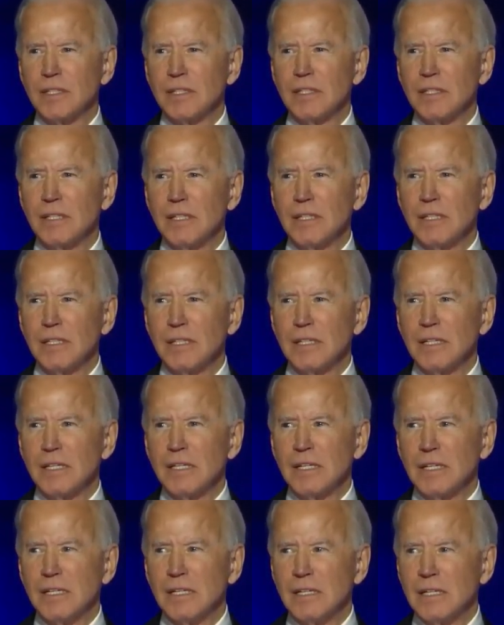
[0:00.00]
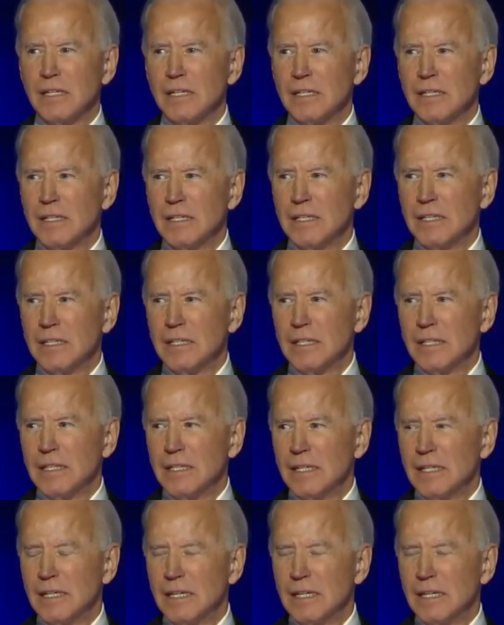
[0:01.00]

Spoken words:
(silence)